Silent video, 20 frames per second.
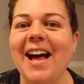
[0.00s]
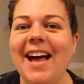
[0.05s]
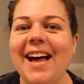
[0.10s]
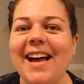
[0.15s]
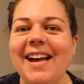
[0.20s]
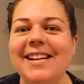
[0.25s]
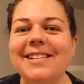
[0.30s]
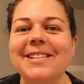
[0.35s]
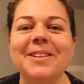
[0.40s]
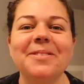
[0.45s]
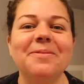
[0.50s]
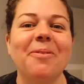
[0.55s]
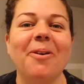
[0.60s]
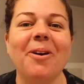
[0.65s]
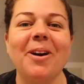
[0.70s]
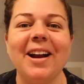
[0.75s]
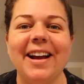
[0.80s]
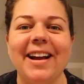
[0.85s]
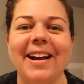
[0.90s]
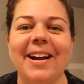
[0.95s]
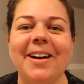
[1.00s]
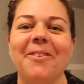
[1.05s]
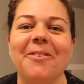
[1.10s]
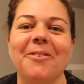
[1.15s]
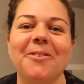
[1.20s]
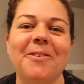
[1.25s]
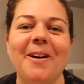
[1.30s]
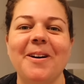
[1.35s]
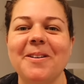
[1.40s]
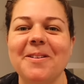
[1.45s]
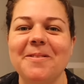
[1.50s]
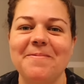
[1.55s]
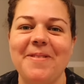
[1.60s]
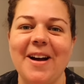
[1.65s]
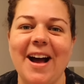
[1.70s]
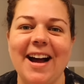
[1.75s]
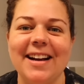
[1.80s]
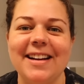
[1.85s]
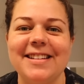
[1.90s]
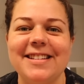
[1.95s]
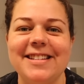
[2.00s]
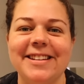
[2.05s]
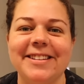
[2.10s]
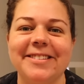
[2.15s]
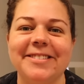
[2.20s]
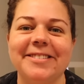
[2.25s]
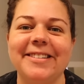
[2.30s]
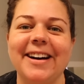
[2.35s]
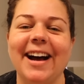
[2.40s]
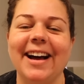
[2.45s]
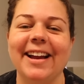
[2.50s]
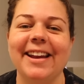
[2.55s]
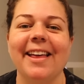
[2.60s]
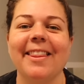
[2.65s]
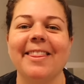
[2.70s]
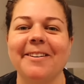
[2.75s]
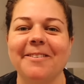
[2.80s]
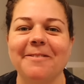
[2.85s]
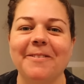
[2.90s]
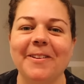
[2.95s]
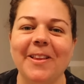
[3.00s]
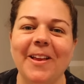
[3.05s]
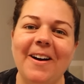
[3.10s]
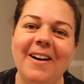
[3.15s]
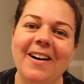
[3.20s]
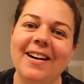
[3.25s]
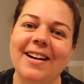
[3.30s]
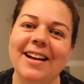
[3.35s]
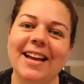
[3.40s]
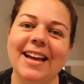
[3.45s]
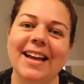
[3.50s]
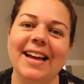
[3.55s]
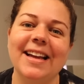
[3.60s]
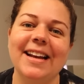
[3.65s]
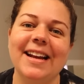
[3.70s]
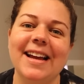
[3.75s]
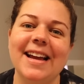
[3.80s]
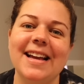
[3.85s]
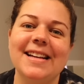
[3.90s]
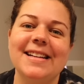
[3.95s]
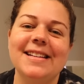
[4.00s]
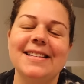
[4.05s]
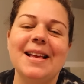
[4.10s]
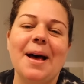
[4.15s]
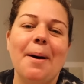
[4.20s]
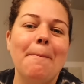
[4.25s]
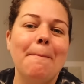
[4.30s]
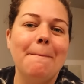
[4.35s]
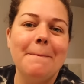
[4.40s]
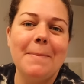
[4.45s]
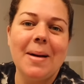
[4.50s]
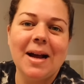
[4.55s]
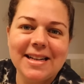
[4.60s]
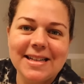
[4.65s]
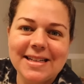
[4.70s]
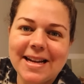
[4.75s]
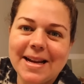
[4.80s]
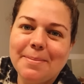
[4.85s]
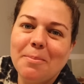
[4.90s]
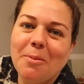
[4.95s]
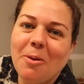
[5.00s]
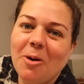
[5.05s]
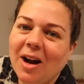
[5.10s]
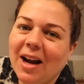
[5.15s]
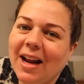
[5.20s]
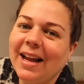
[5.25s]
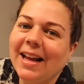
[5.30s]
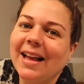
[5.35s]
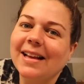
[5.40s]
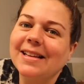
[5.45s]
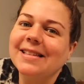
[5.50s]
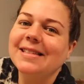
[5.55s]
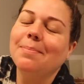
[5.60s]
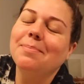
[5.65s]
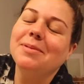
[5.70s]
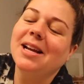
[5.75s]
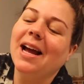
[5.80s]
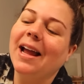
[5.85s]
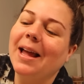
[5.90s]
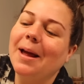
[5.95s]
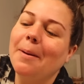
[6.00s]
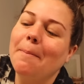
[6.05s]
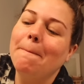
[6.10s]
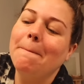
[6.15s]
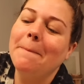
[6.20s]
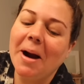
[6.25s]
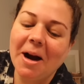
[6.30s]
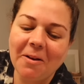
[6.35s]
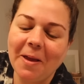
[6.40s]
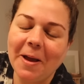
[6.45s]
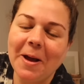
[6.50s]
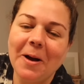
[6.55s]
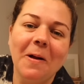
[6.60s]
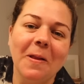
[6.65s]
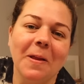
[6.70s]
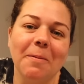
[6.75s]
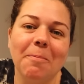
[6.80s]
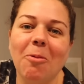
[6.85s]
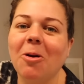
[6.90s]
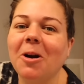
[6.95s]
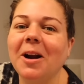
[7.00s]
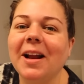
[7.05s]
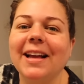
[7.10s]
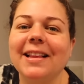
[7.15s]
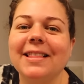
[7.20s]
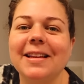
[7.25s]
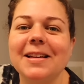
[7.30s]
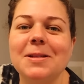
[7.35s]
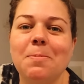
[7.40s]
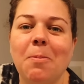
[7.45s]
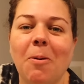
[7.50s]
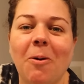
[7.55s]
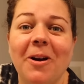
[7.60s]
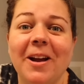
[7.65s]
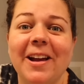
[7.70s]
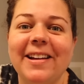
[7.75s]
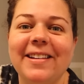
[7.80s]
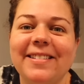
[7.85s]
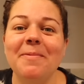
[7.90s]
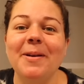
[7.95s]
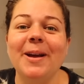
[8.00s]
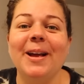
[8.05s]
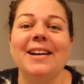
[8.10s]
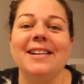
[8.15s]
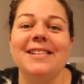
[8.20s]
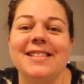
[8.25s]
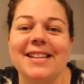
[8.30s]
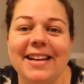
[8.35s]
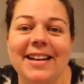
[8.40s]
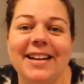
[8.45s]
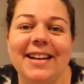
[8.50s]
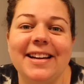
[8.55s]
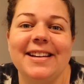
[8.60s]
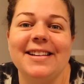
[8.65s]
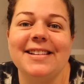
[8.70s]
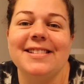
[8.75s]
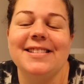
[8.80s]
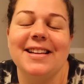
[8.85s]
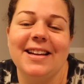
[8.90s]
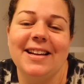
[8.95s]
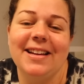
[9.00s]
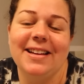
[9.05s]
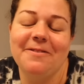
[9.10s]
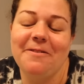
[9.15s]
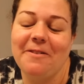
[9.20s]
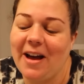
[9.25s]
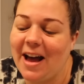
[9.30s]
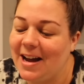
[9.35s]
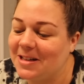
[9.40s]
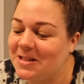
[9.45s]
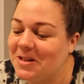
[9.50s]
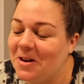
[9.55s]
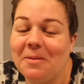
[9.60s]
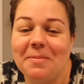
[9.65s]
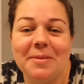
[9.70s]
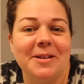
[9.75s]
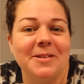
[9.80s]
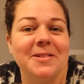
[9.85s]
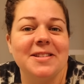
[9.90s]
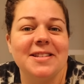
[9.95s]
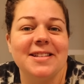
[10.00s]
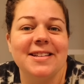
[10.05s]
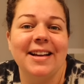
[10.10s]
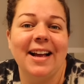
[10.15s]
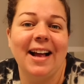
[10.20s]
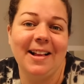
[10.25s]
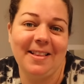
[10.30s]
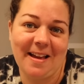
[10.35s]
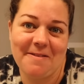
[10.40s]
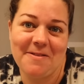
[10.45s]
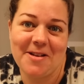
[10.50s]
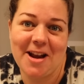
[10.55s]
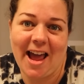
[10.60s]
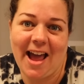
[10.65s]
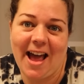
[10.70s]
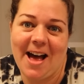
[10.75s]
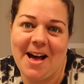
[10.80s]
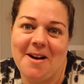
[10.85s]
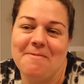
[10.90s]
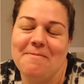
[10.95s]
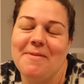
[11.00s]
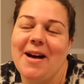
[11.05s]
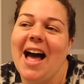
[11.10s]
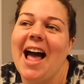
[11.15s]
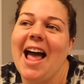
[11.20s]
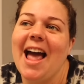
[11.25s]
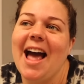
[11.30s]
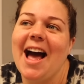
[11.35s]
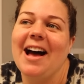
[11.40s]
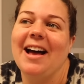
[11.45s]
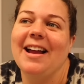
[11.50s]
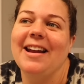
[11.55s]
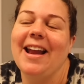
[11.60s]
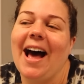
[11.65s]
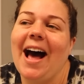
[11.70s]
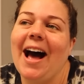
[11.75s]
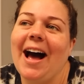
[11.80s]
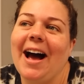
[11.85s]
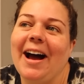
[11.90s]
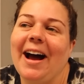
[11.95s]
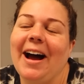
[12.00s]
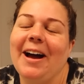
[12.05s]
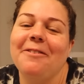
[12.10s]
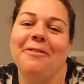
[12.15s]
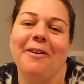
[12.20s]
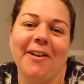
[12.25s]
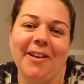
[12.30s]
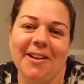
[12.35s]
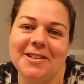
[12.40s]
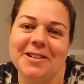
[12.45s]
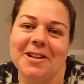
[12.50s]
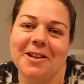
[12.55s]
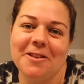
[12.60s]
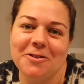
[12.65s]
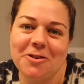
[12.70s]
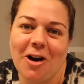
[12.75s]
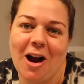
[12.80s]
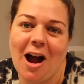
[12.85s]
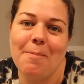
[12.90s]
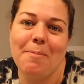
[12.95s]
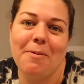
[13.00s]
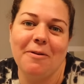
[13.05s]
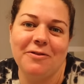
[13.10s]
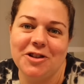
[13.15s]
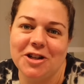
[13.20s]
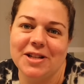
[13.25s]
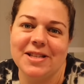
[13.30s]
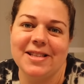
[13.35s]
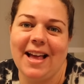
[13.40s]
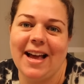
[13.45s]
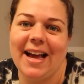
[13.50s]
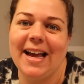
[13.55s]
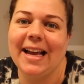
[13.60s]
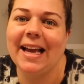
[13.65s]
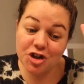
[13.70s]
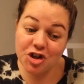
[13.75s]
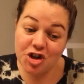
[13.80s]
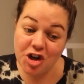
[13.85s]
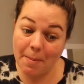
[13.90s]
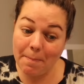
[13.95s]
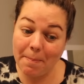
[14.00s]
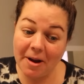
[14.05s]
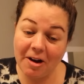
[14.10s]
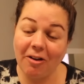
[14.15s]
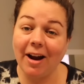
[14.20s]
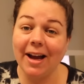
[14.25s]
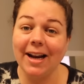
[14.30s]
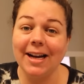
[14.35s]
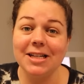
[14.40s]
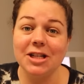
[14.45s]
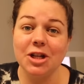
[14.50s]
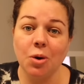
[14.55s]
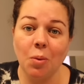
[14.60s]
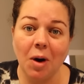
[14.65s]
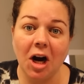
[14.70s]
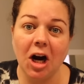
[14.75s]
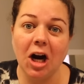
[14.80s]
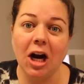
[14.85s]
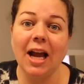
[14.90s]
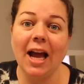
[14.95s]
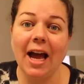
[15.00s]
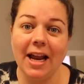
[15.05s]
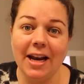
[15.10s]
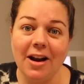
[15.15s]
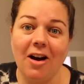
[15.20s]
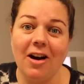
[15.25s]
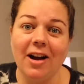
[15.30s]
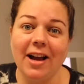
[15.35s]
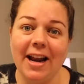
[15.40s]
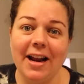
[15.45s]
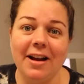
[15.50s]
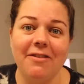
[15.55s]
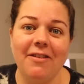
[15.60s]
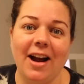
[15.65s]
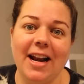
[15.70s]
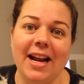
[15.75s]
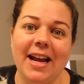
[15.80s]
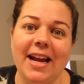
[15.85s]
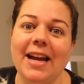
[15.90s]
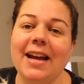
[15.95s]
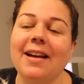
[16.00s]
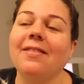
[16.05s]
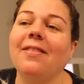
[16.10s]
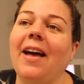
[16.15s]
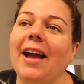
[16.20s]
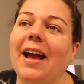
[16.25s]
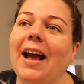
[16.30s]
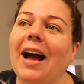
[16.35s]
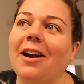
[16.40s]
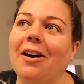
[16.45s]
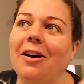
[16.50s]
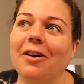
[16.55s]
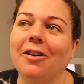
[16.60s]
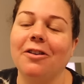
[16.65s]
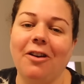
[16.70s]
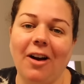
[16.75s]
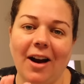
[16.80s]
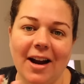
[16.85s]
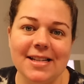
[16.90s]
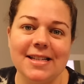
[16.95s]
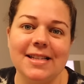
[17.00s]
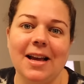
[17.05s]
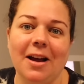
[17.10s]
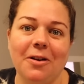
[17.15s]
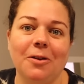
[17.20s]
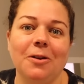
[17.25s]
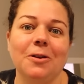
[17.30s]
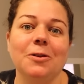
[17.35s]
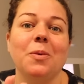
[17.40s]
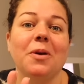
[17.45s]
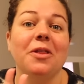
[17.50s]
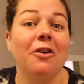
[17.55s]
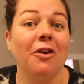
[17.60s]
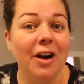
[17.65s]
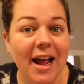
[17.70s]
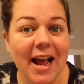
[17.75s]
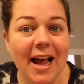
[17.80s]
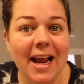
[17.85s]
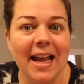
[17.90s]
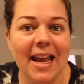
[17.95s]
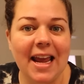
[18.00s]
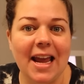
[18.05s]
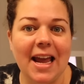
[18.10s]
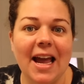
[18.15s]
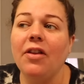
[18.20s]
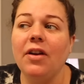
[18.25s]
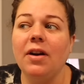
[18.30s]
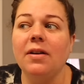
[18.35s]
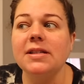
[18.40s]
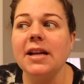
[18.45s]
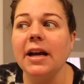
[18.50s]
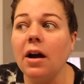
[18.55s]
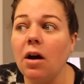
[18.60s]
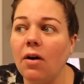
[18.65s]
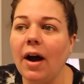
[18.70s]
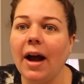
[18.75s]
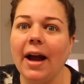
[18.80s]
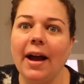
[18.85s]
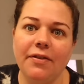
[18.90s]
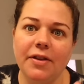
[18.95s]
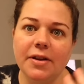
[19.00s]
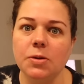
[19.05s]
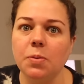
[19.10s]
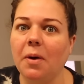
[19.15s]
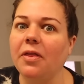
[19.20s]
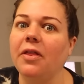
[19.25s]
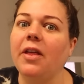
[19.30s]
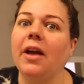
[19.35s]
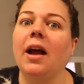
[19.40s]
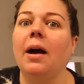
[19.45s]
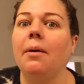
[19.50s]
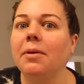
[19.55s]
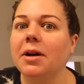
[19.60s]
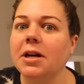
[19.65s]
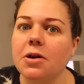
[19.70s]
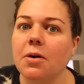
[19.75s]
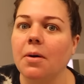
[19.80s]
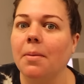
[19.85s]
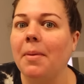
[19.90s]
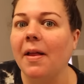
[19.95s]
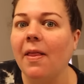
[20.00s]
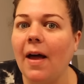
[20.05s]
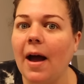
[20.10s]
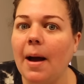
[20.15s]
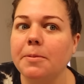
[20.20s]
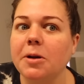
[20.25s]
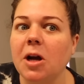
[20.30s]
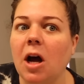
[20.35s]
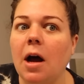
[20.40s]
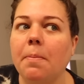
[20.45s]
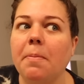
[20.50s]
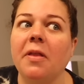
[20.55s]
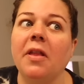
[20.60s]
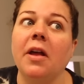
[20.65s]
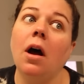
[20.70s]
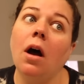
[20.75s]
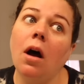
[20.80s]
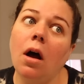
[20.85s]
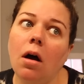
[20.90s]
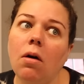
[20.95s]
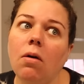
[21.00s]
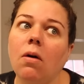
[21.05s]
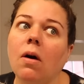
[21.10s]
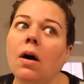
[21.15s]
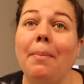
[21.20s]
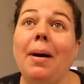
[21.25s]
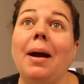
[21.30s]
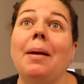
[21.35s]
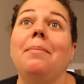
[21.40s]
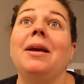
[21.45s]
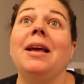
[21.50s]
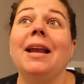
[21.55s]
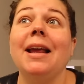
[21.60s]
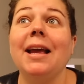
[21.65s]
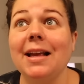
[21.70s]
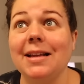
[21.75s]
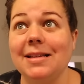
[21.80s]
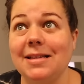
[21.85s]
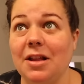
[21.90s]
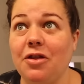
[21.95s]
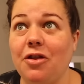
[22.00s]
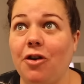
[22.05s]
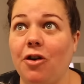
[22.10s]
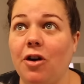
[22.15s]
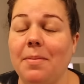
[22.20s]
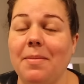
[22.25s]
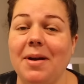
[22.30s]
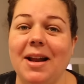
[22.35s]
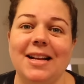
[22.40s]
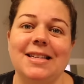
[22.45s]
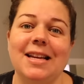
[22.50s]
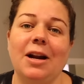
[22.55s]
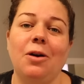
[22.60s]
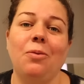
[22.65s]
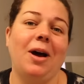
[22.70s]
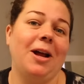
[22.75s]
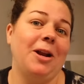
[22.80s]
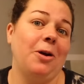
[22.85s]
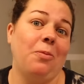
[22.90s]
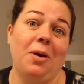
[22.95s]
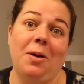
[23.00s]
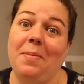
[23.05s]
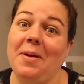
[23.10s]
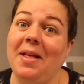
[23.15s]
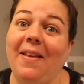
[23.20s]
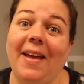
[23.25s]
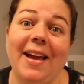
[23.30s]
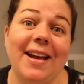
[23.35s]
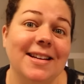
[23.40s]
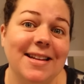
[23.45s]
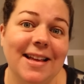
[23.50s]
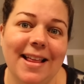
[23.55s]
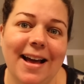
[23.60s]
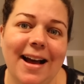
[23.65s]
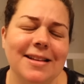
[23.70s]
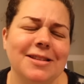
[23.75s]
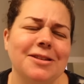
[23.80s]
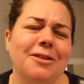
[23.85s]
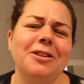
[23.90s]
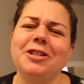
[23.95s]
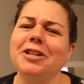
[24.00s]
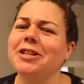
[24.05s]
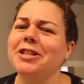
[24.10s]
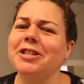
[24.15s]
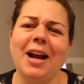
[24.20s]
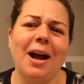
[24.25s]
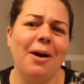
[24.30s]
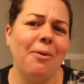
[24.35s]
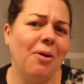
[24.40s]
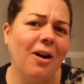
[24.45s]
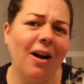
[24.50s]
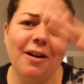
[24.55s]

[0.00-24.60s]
and good morning. Welcome back to another vlog. It is Monday morning, except I can barely call it morning at this point because it is in fact almost 11 a.m. And I, I, fell into the trap of just like jumping right into work and not getting ready. Like I got Grace settled with her nanny. Then I was like, oh, I have this one thing I want to do on my laptop. And then, oh, my meeting is in 30 minutes. I don't, I don't want to be late to that. So I'll just shower